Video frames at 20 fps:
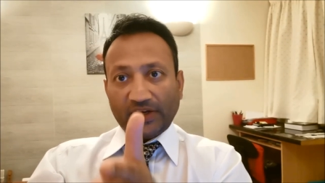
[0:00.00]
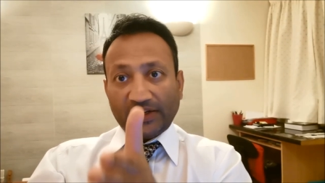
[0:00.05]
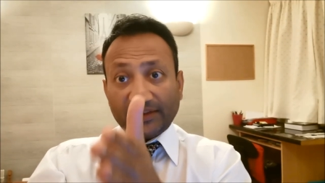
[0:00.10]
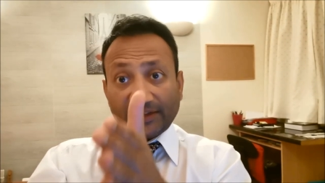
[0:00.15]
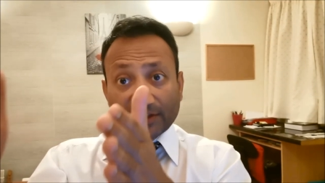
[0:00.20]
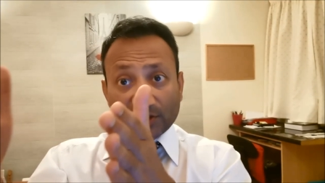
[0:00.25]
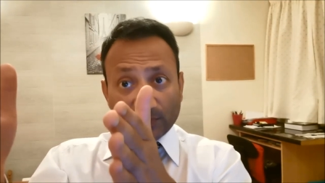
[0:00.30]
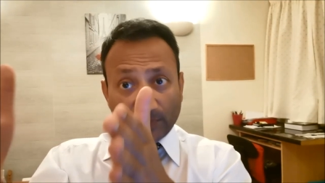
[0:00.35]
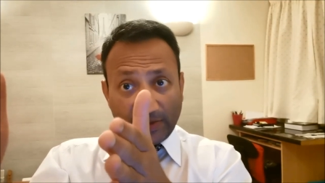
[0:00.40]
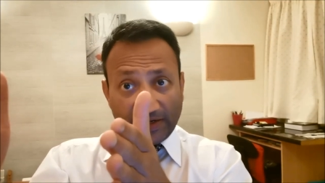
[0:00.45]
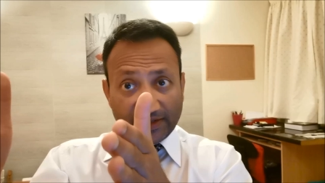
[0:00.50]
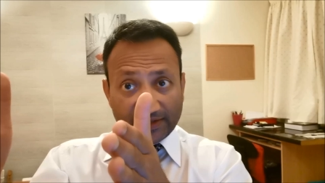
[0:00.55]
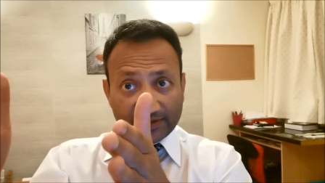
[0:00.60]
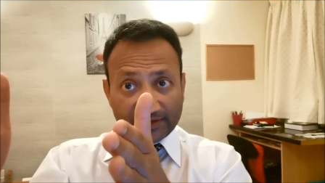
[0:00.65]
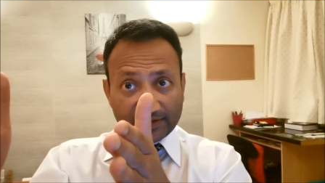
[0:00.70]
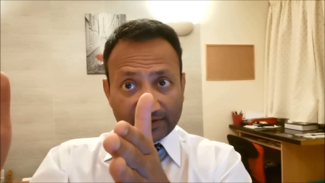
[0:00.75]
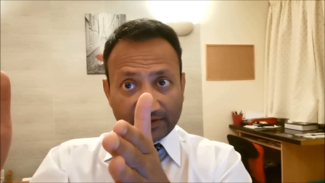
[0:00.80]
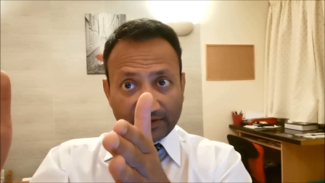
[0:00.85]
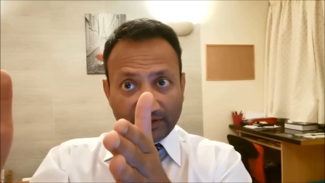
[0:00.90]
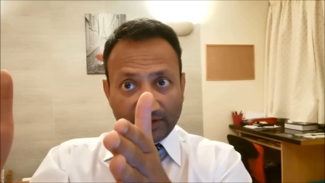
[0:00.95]
and that
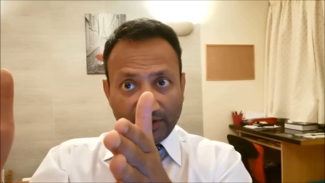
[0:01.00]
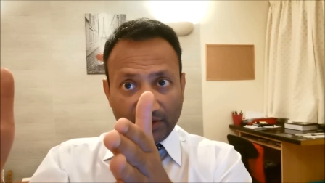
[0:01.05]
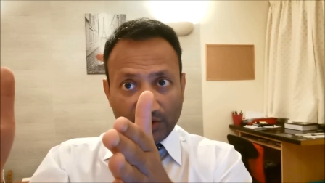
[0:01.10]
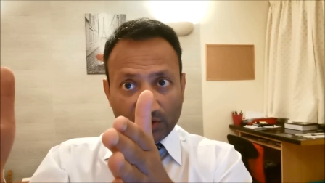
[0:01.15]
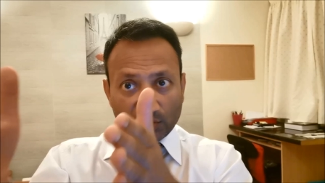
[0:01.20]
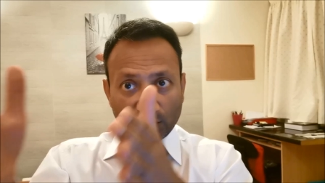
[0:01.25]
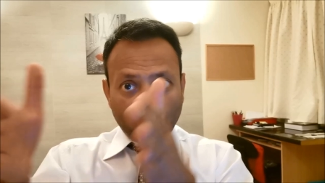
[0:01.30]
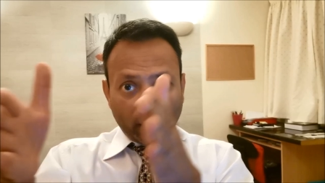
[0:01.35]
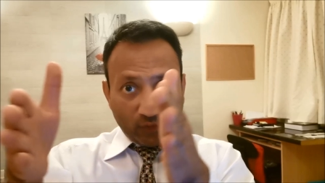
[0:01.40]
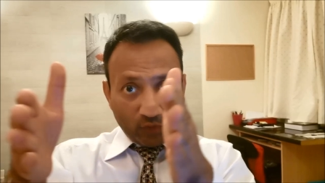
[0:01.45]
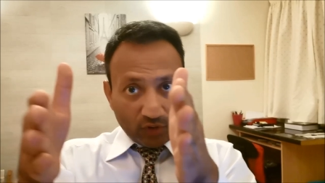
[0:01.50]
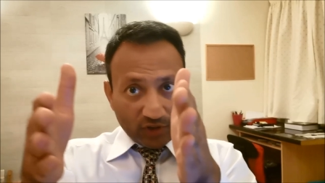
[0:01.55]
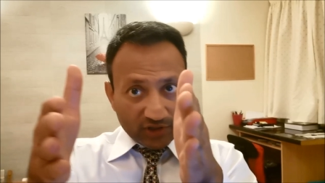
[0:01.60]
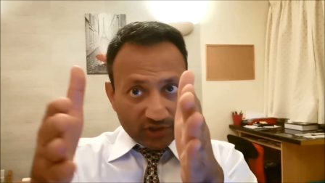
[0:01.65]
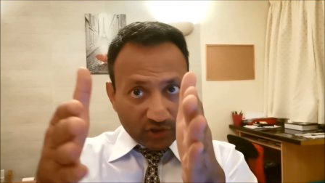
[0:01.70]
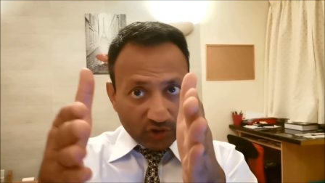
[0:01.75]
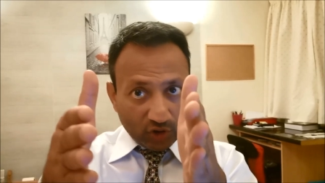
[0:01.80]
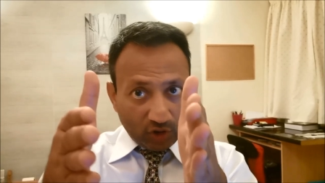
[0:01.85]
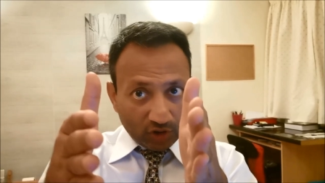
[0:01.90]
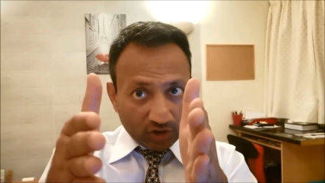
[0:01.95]
space so
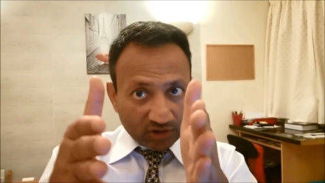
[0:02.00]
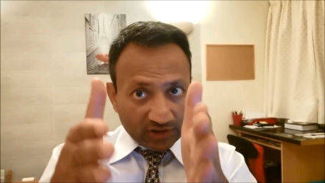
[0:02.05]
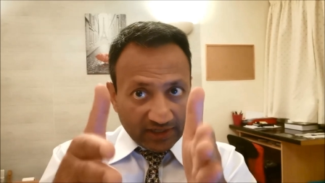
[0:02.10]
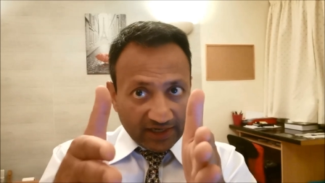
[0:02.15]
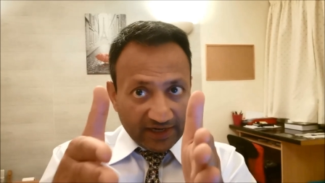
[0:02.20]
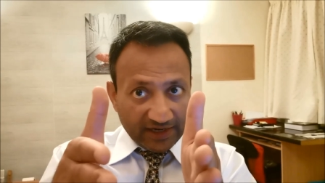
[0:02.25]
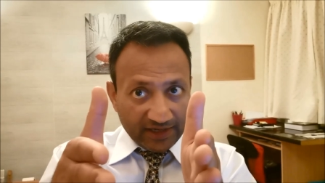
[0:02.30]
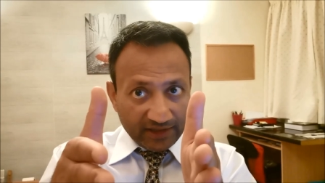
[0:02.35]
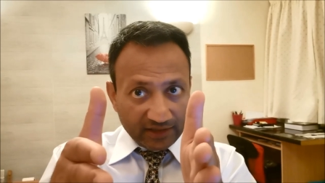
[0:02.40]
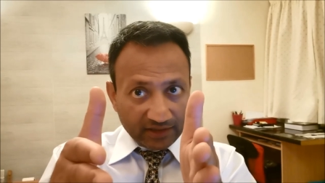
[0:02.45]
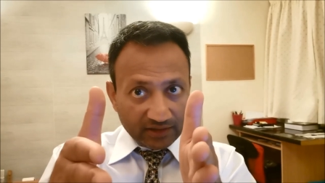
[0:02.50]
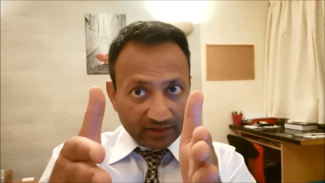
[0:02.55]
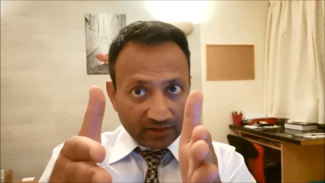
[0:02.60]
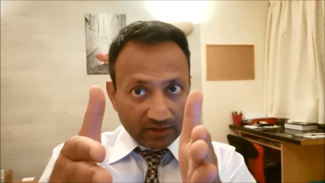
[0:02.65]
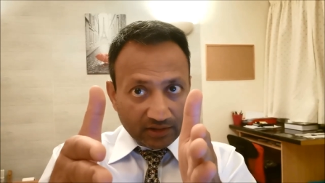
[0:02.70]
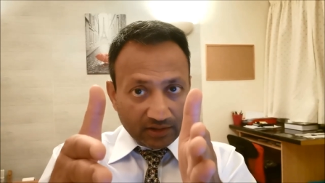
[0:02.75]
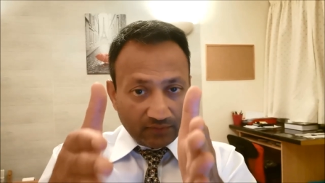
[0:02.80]
focus not on the head